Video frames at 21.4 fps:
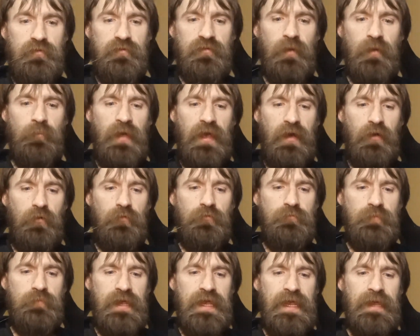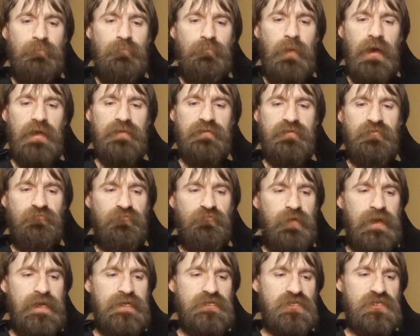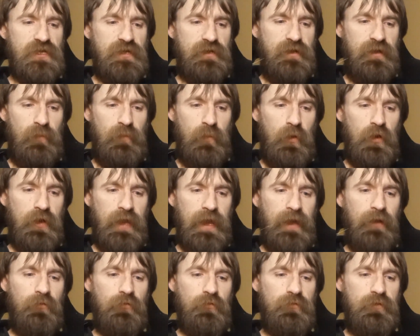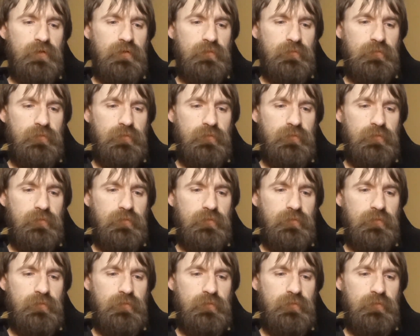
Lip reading: Somehow he must reach it and look out.